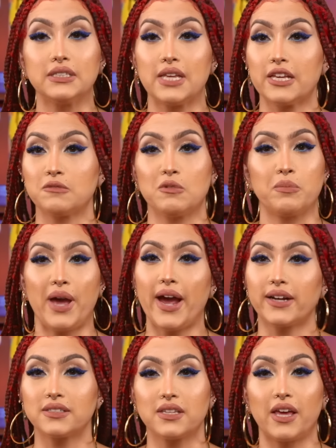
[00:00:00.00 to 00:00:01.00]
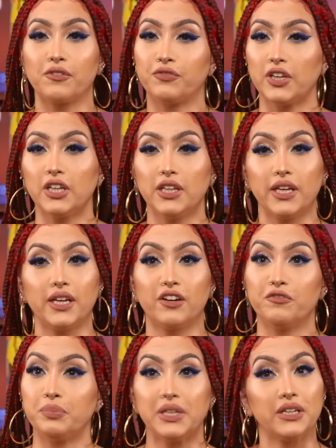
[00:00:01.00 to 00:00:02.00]
takes me back to that feeling
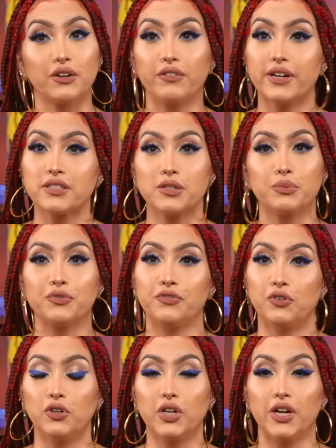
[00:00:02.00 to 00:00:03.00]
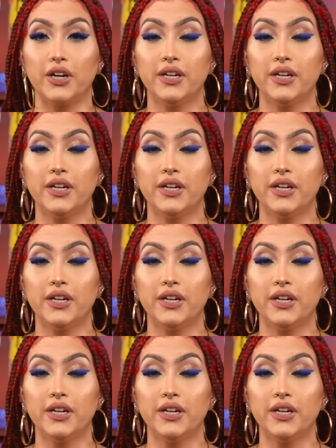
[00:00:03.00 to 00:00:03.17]
of being arrested before.